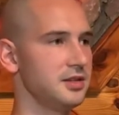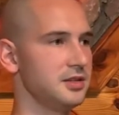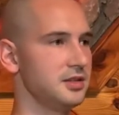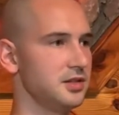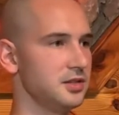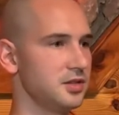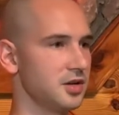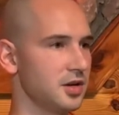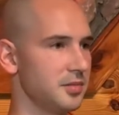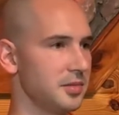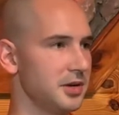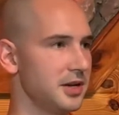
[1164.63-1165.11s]

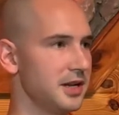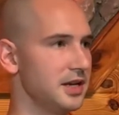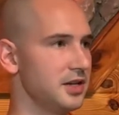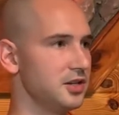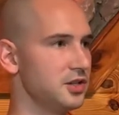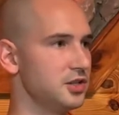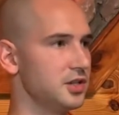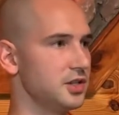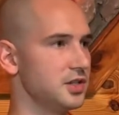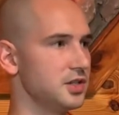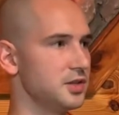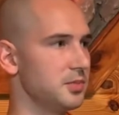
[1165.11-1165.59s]

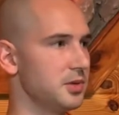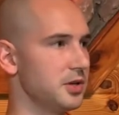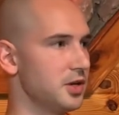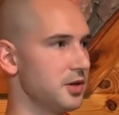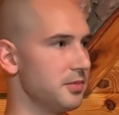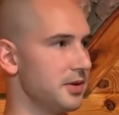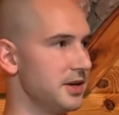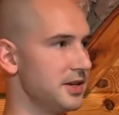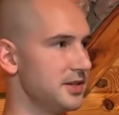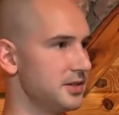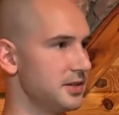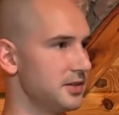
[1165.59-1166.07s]
determinations, but you're
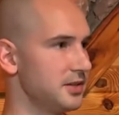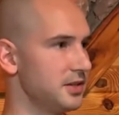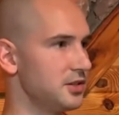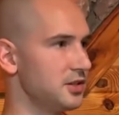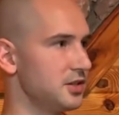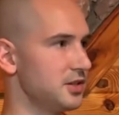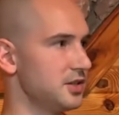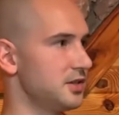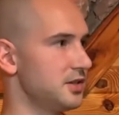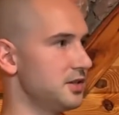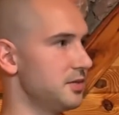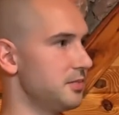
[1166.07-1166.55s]
basically
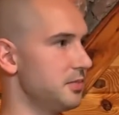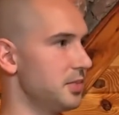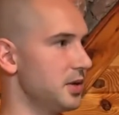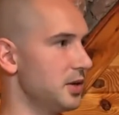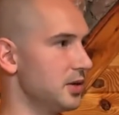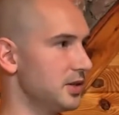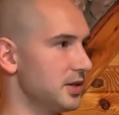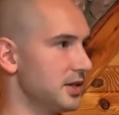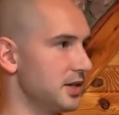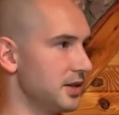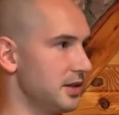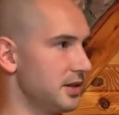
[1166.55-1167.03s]
just
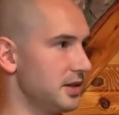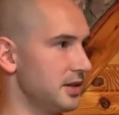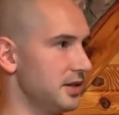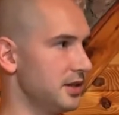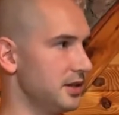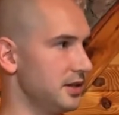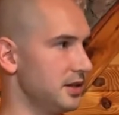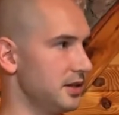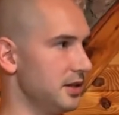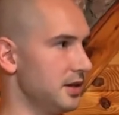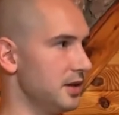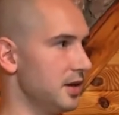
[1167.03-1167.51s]
building
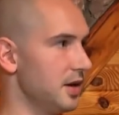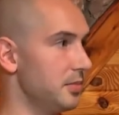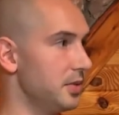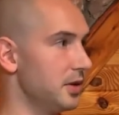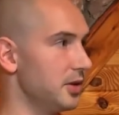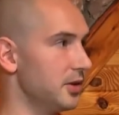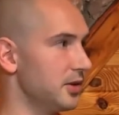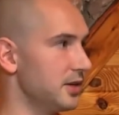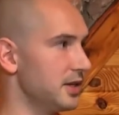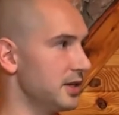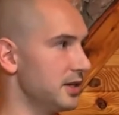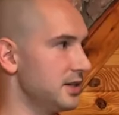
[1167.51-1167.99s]
the
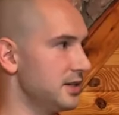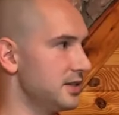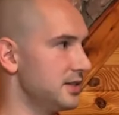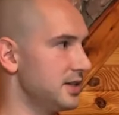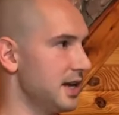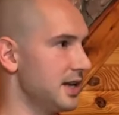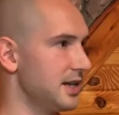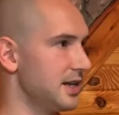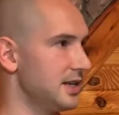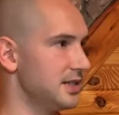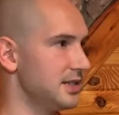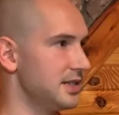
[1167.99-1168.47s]
ability to
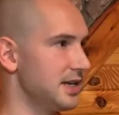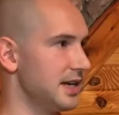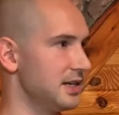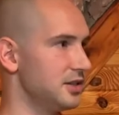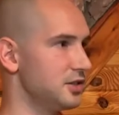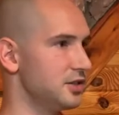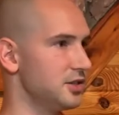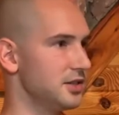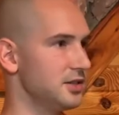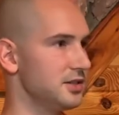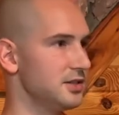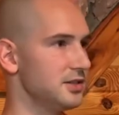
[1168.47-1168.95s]
set
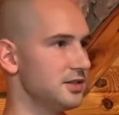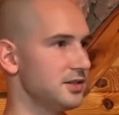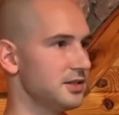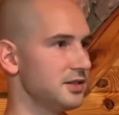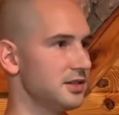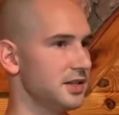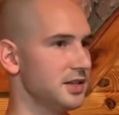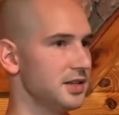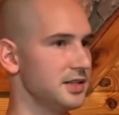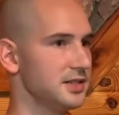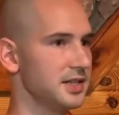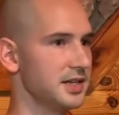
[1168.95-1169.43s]
intentions
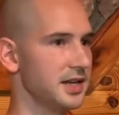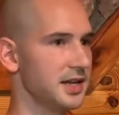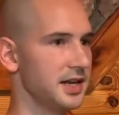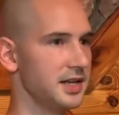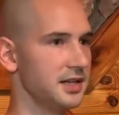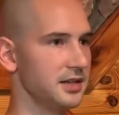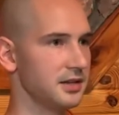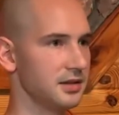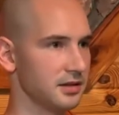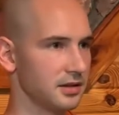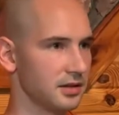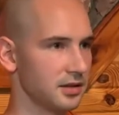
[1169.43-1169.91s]
and to
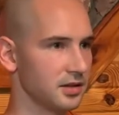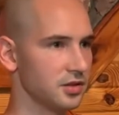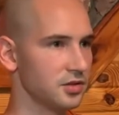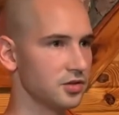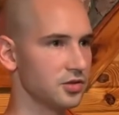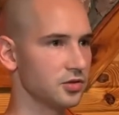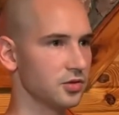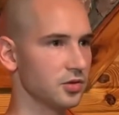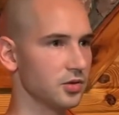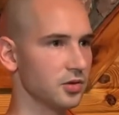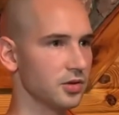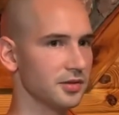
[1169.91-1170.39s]
gain
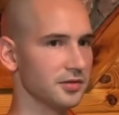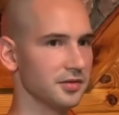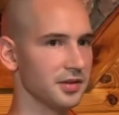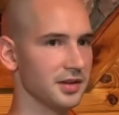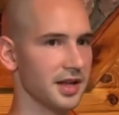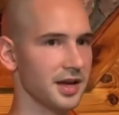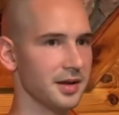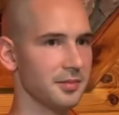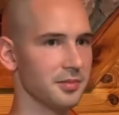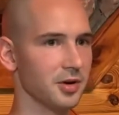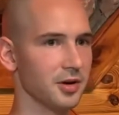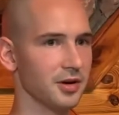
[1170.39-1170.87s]
control over
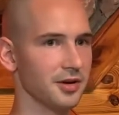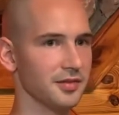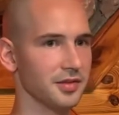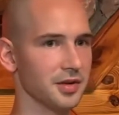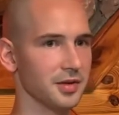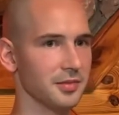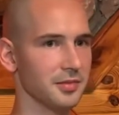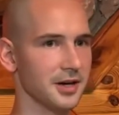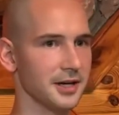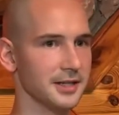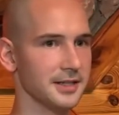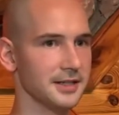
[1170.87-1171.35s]
that part of
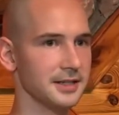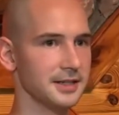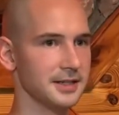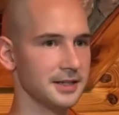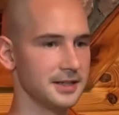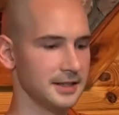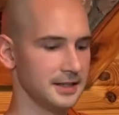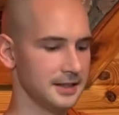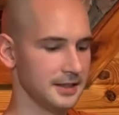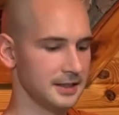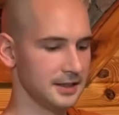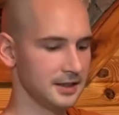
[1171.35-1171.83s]
your mind,
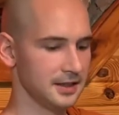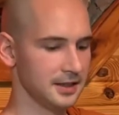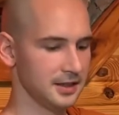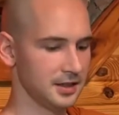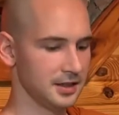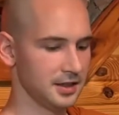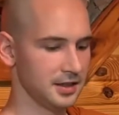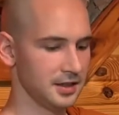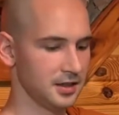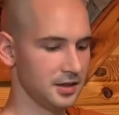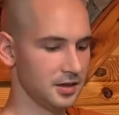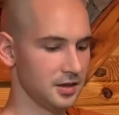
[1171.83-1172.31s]

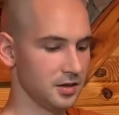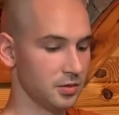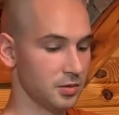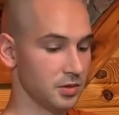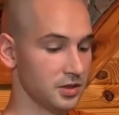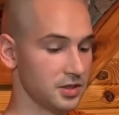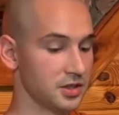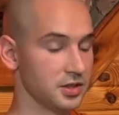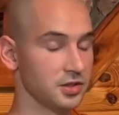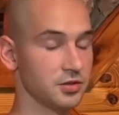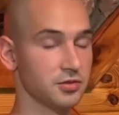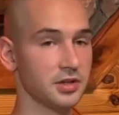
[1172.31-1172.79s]

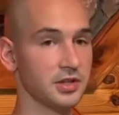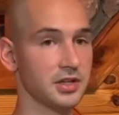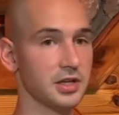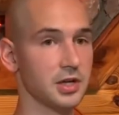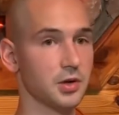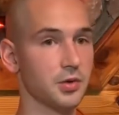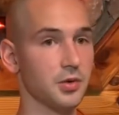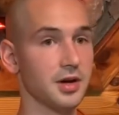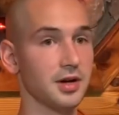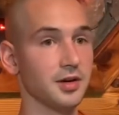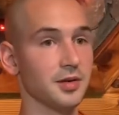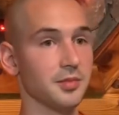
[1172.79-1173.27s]
which is really
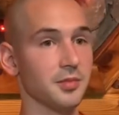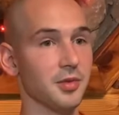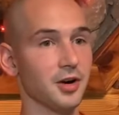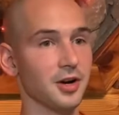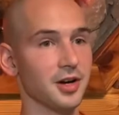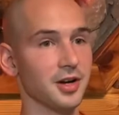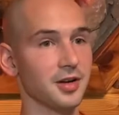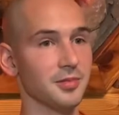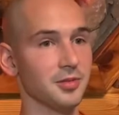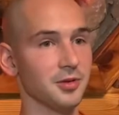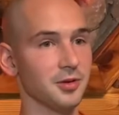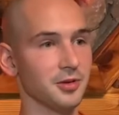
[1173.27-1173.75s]
quite
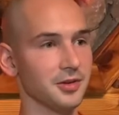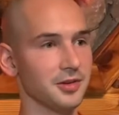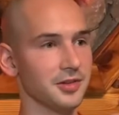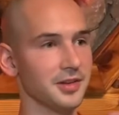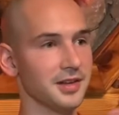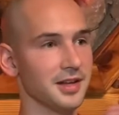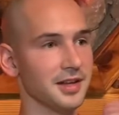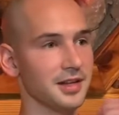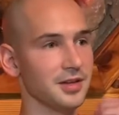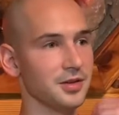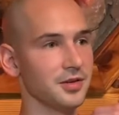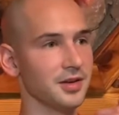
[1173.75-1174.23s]
remarkable
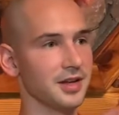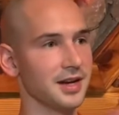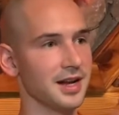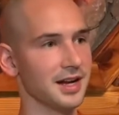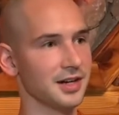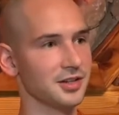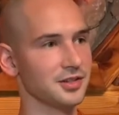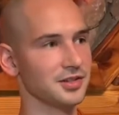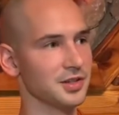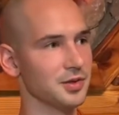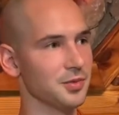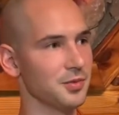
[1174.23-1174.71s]
that you can
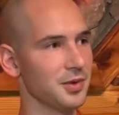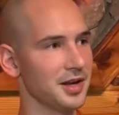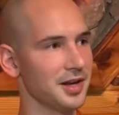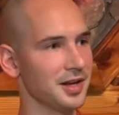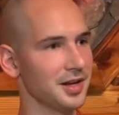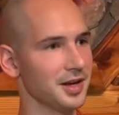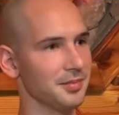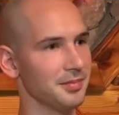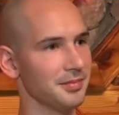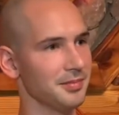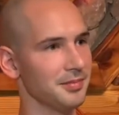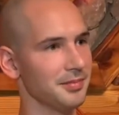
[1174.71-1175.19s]
actually
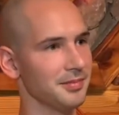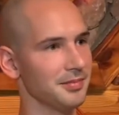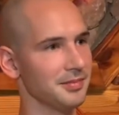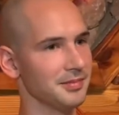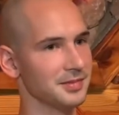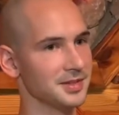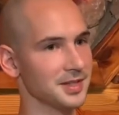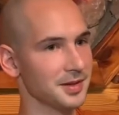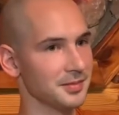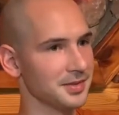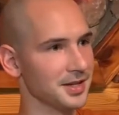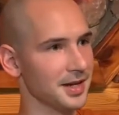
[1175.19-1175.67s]
wake up
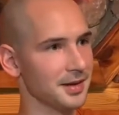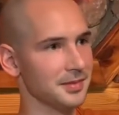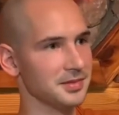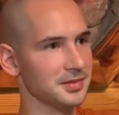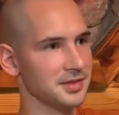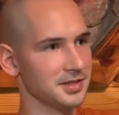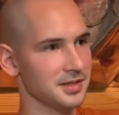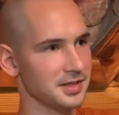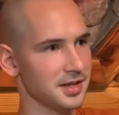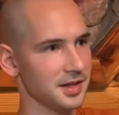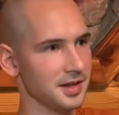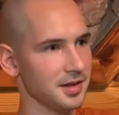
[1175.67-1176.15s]

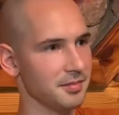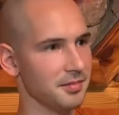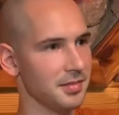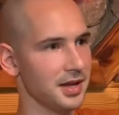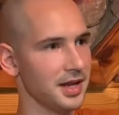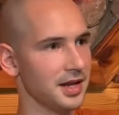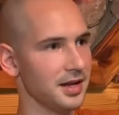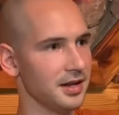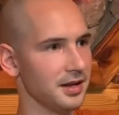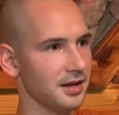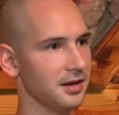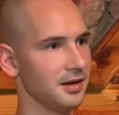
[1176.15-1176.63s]
sometimes to the
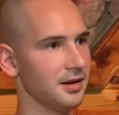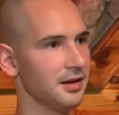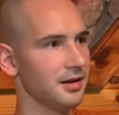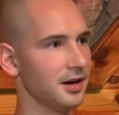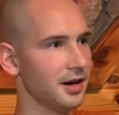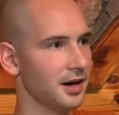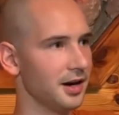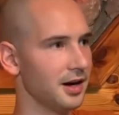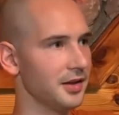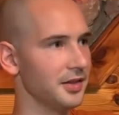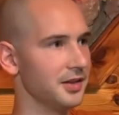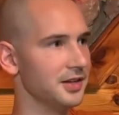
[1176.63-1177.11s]
minute
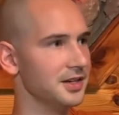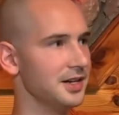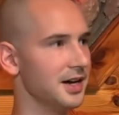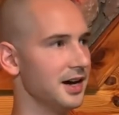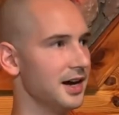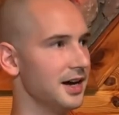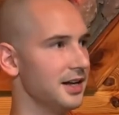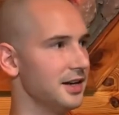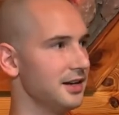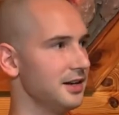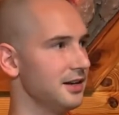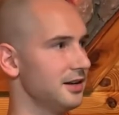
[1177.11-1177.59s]
on the
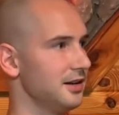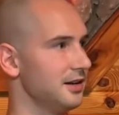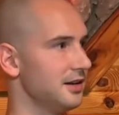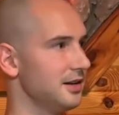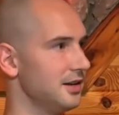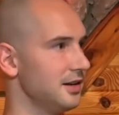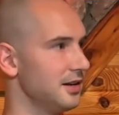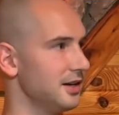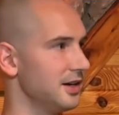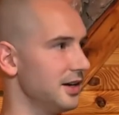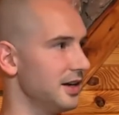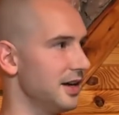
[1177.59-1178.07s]
dot
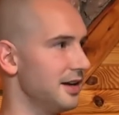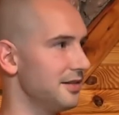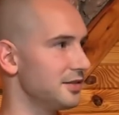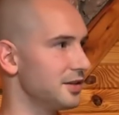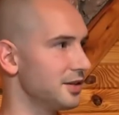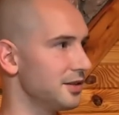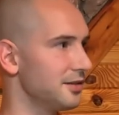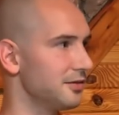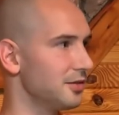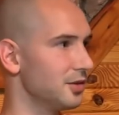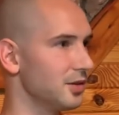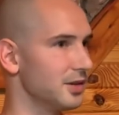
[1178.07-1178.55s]

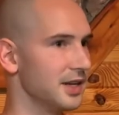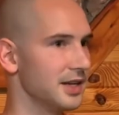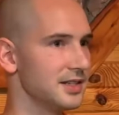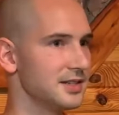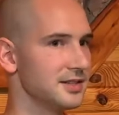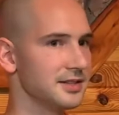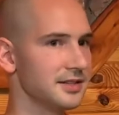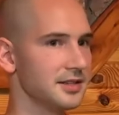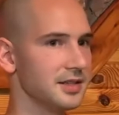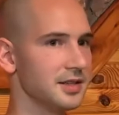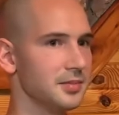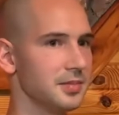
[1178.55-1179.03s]
after a full
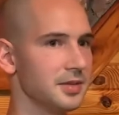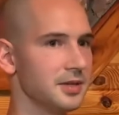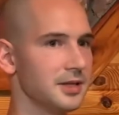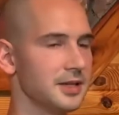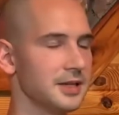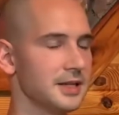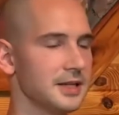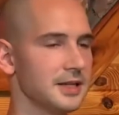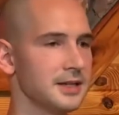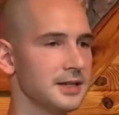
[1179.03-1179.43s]
night's sleep.